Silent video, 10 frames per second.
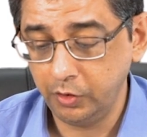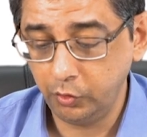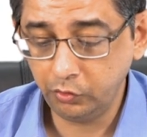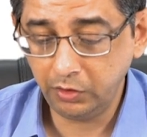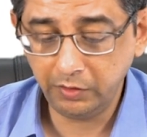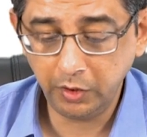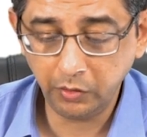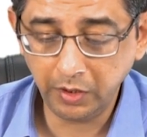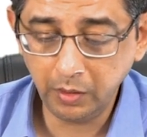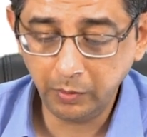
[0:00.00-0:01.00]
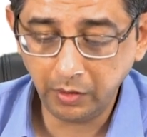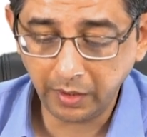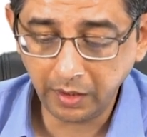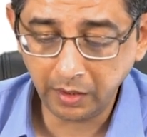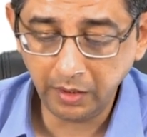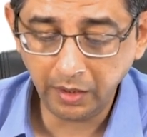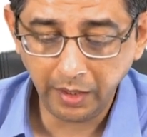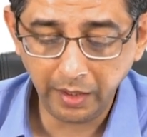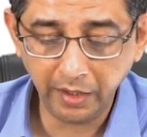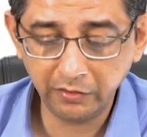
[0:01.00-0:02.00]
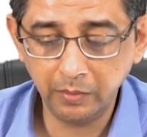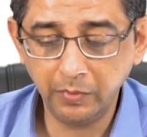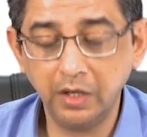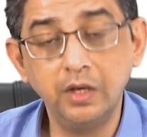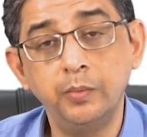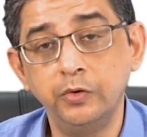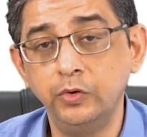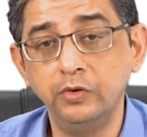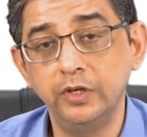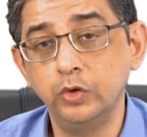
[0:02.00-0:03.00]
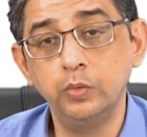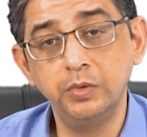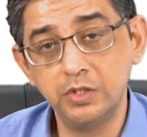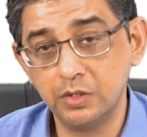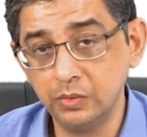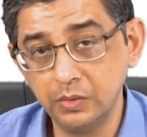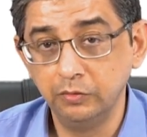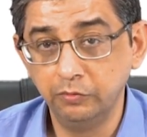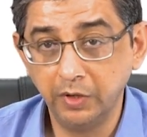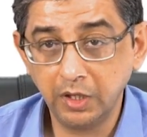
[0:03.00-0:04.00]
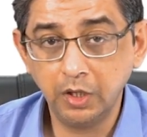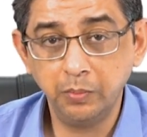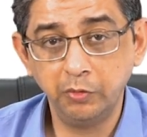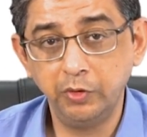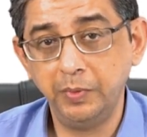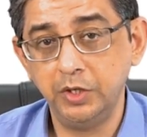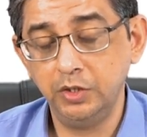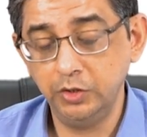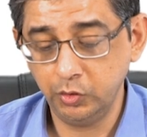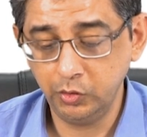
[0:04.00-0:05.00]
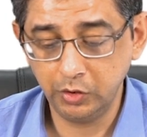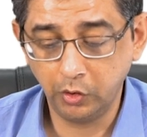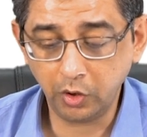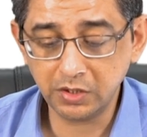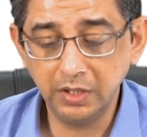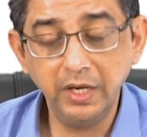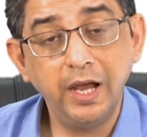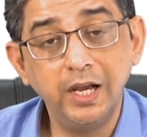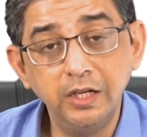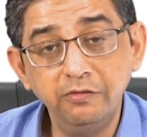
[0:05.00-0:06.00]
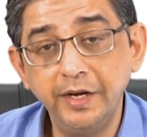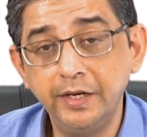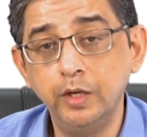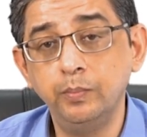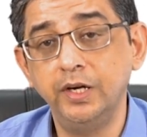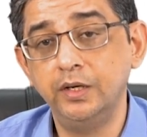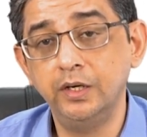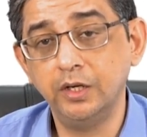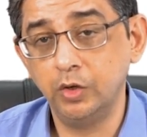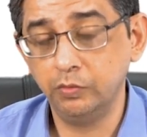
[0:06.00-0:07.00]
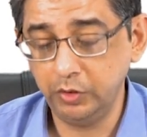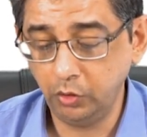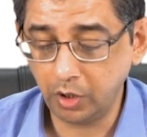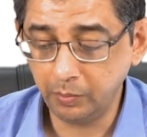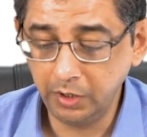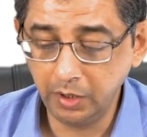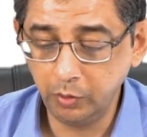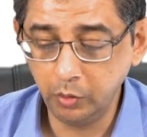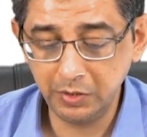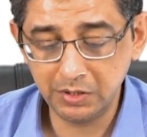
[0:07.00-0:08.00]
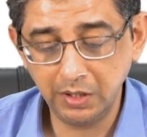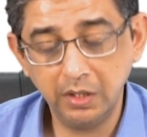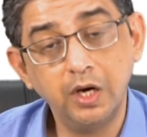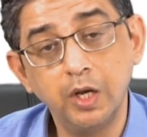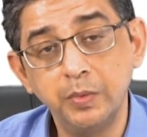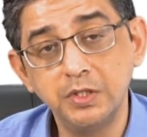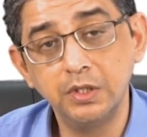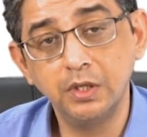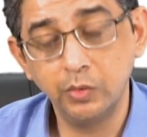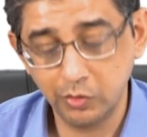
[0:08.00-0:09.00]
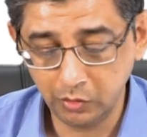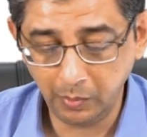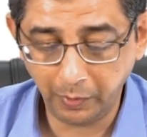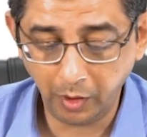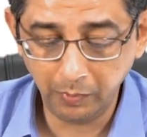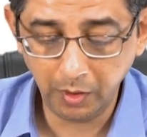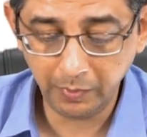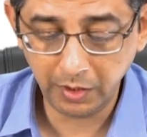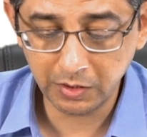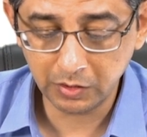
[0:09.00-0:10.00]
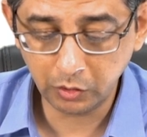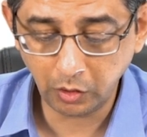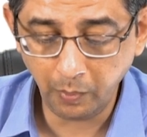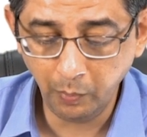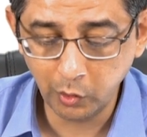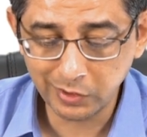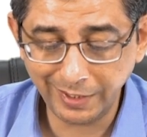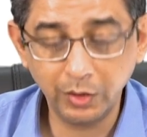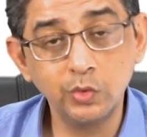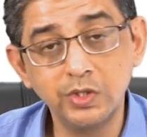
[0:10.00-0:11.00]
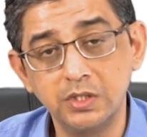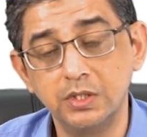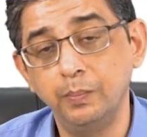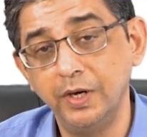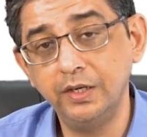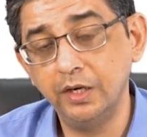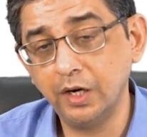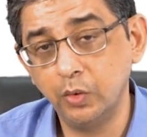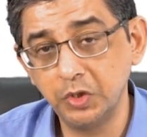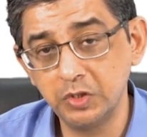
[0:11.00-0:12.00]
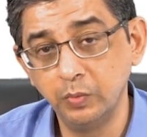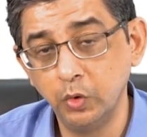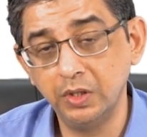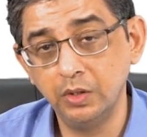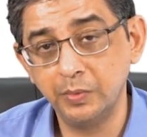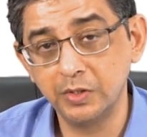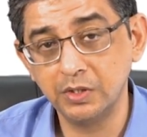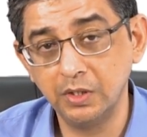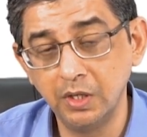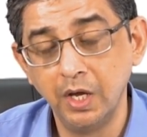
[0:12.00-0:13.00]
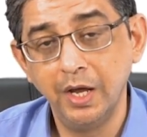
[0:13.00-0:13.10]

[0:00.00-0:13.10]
You see, when you read about recurrent headaches and blurring episodes, it could be stroke. Workup of the patient shows grossly elevated platelet count with normal WBC and RBC count. So the problem is thrombocytosis. The platelet count is more in the person.